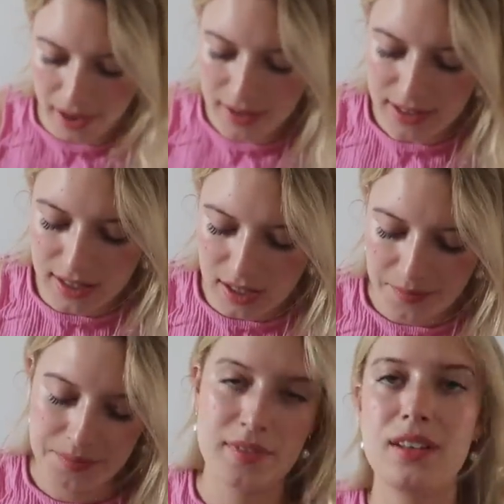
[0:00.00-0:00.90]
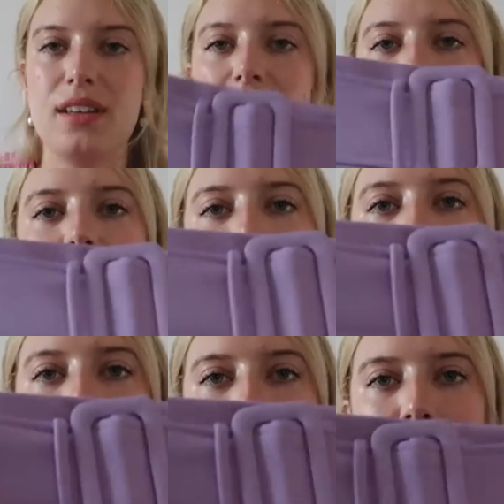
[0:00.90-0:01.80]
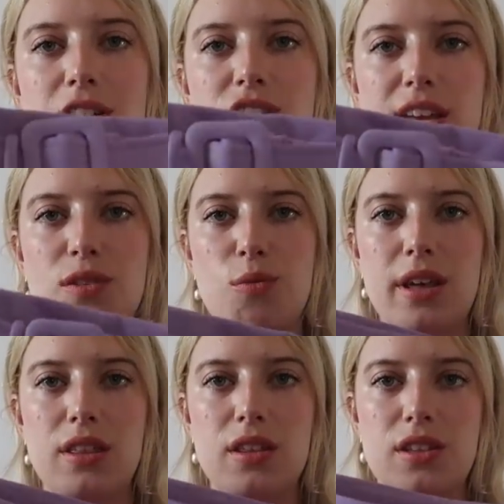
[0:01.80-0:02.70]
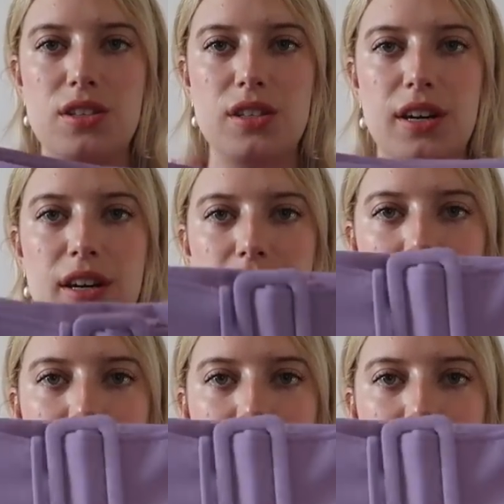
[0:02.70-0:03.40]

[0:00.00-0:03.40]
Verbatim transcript: belt is totally matching with the skirt